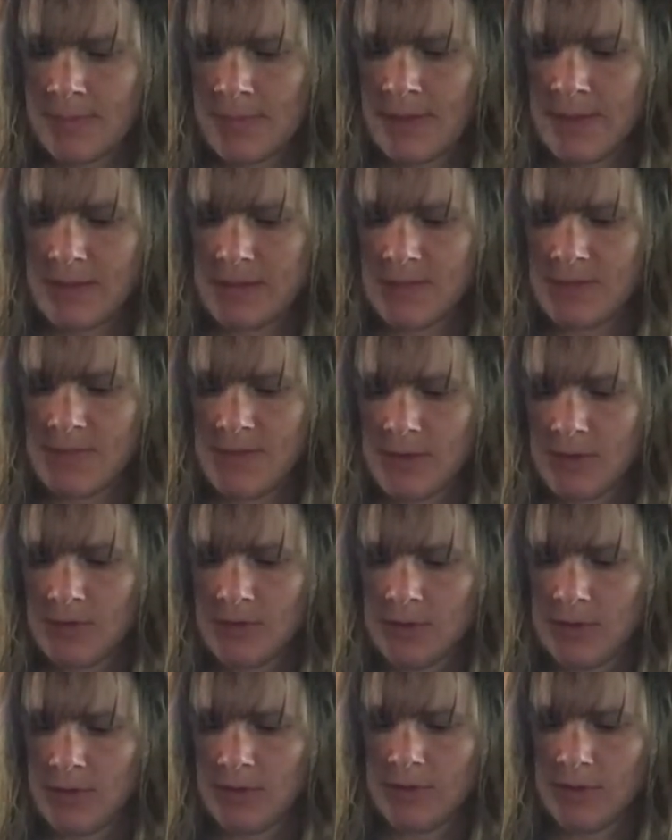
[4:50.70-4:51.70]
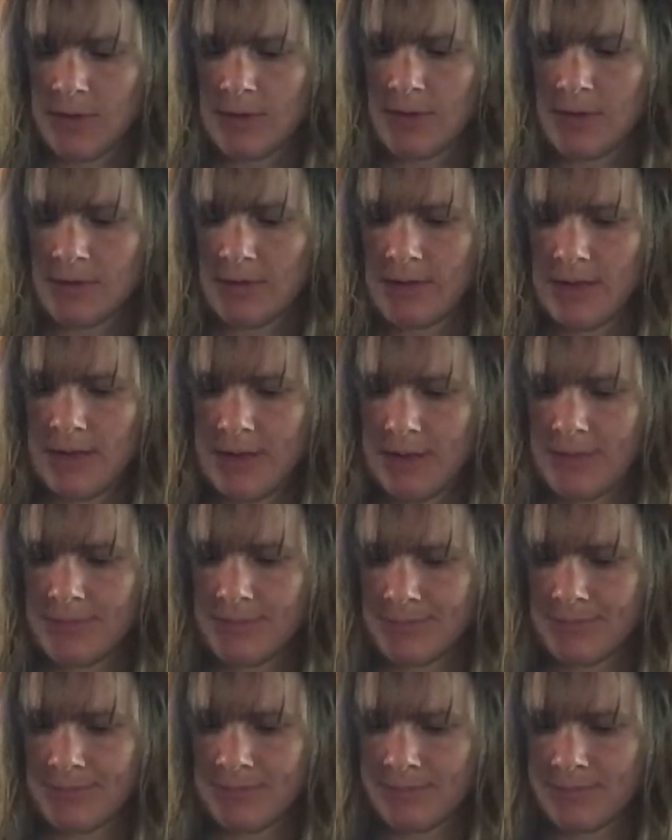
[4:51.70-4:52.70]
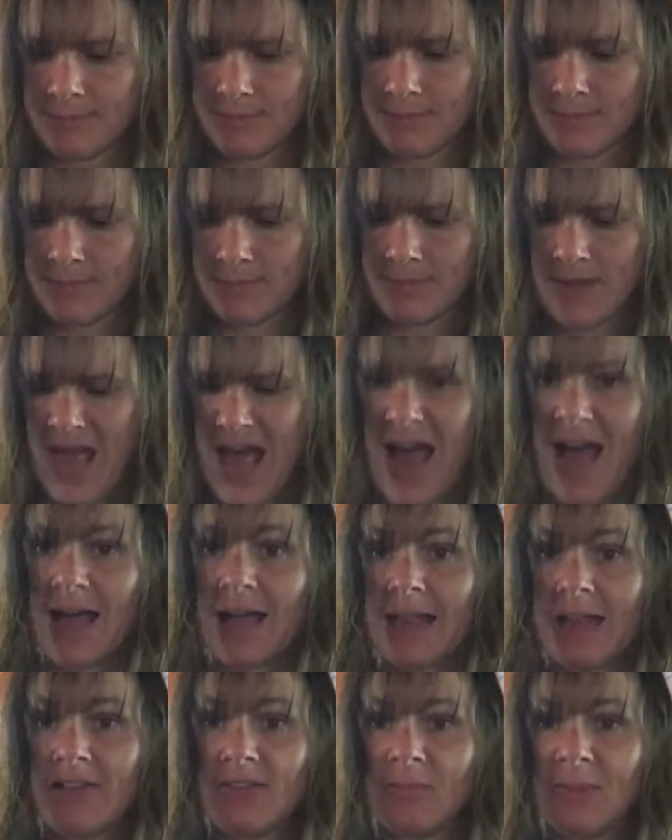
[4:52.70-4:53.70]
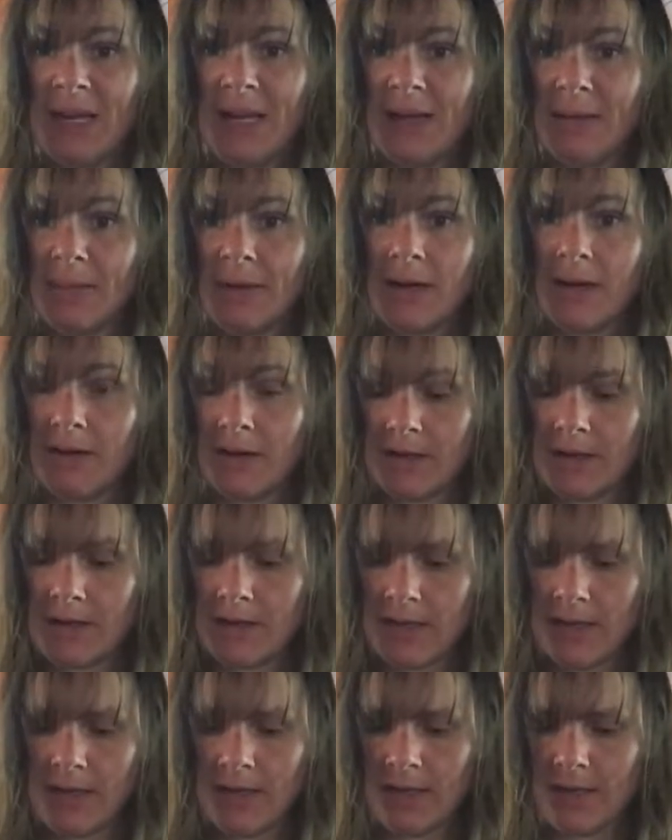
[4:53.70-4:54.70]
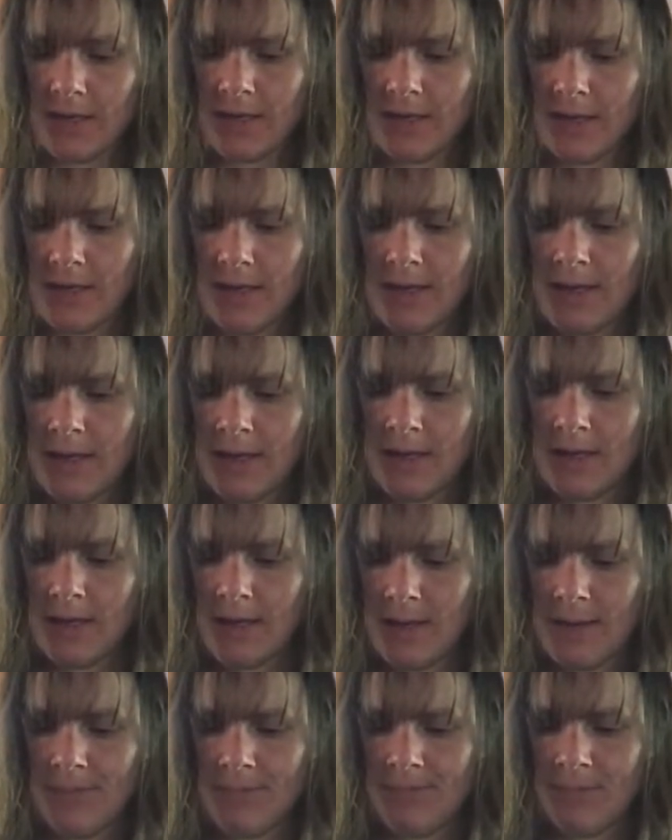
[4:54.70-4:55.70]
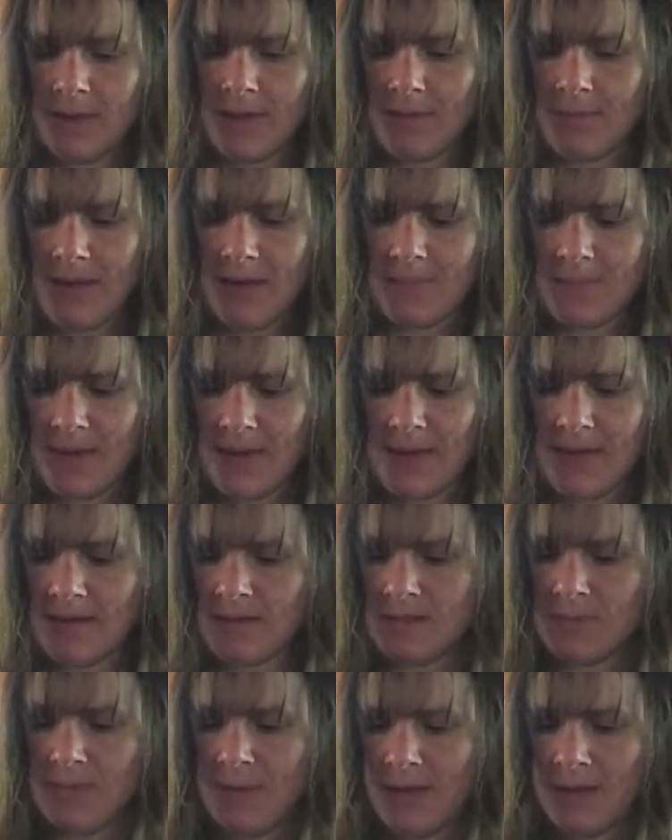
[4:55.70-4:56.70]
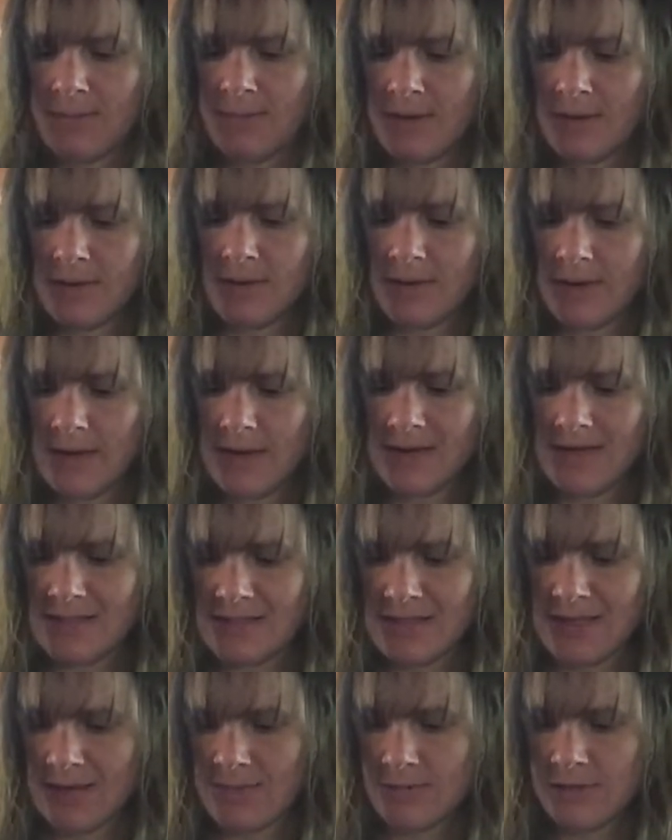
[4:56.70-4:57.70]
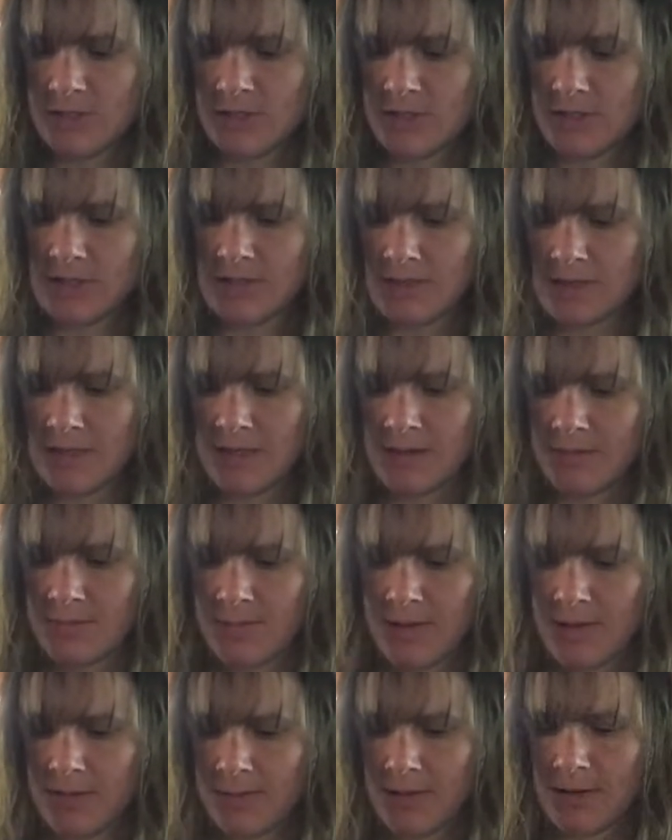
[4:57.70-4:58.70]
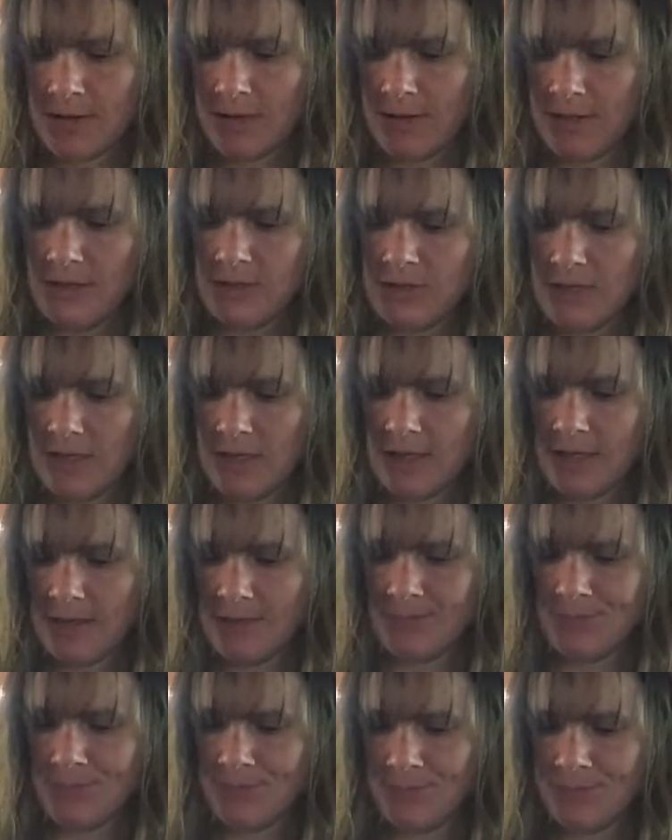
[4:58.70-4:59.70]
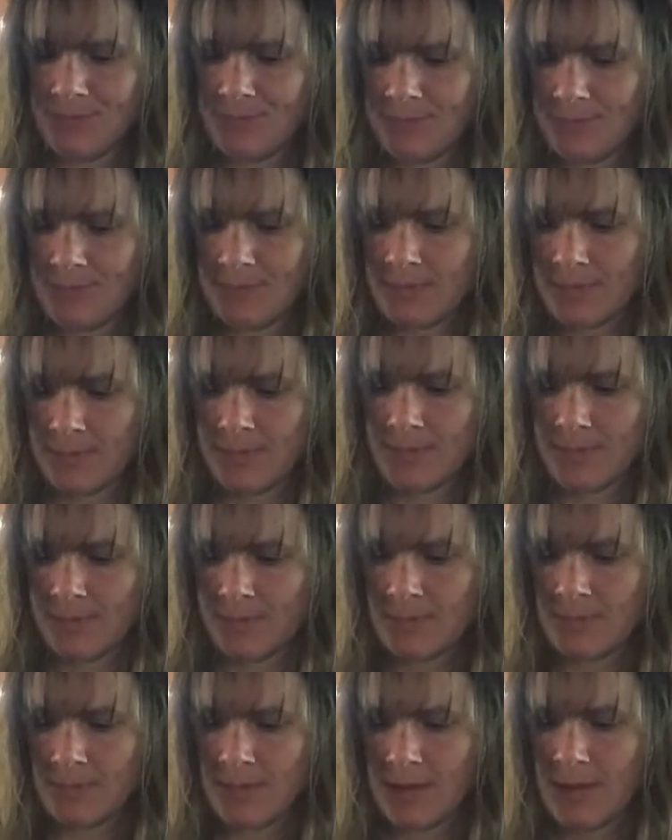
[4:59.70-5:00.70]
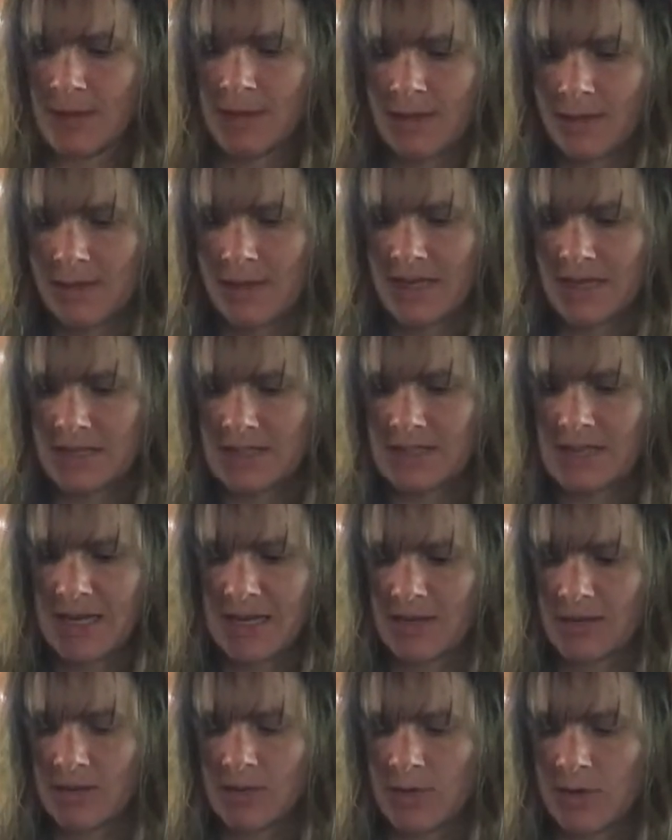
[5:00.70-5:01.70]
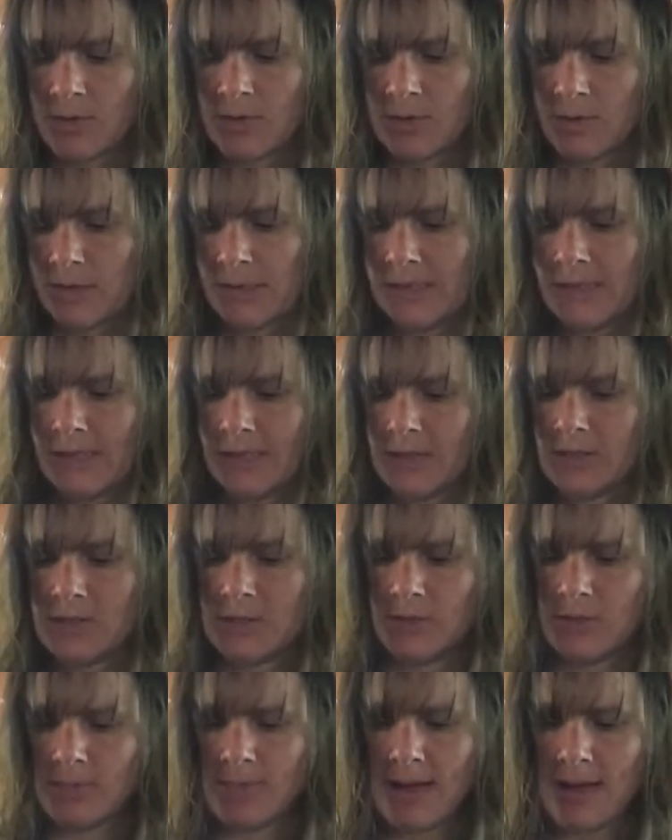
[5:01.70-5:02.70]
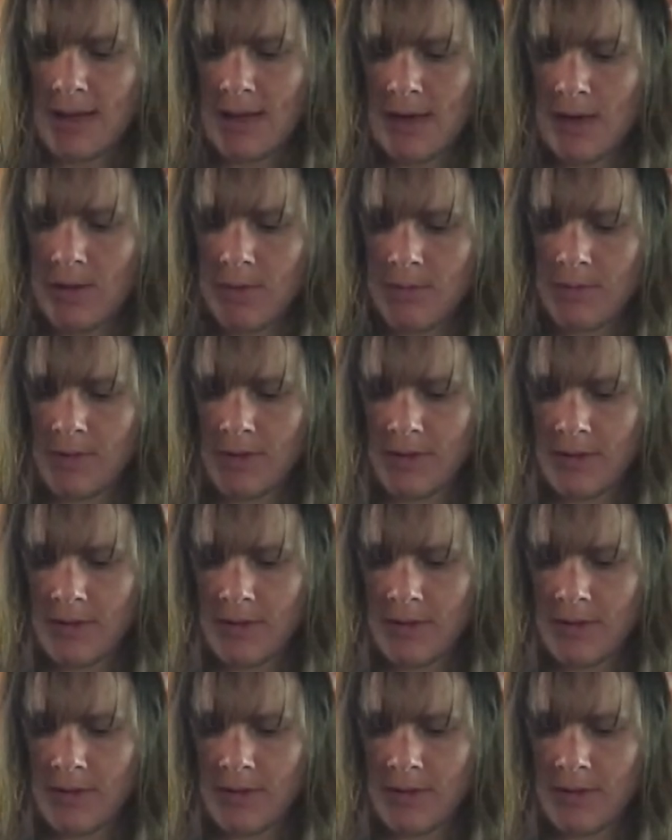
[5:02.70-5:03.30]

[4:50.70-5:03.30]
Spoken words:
It smells so good already. I love peanut butter and honey. I make my kids peanut butter and honey sandwiches instead of peanut butter and jelly. They say local honey too may help with